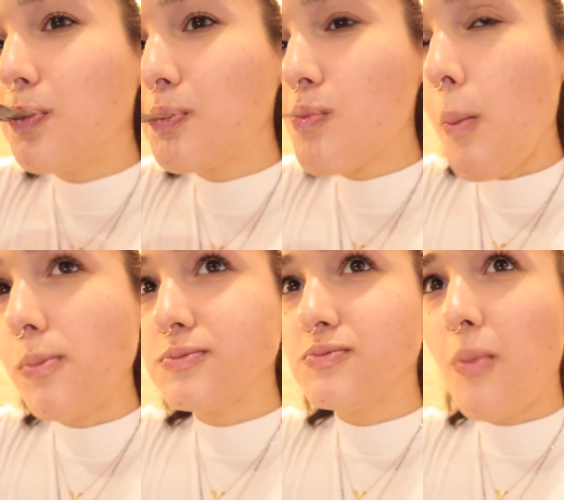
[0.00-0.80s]
Butcher's
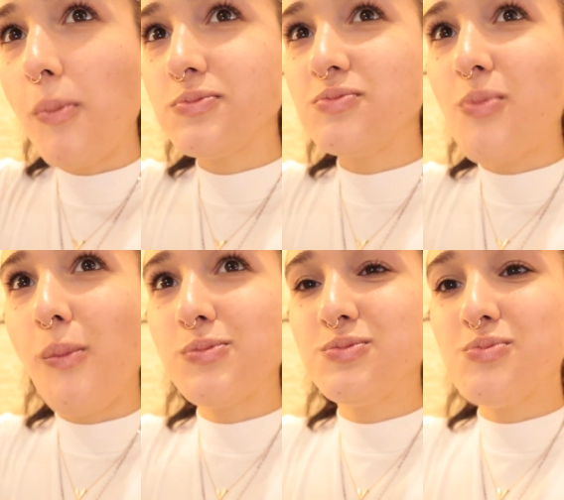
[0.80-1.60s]
Daughter is going to be putting
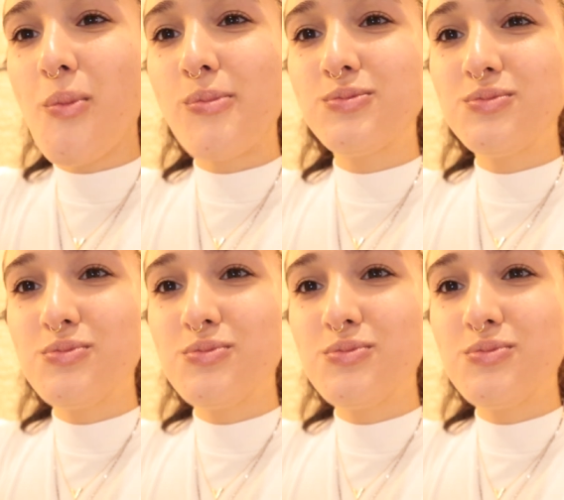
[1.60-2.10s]
it on their menu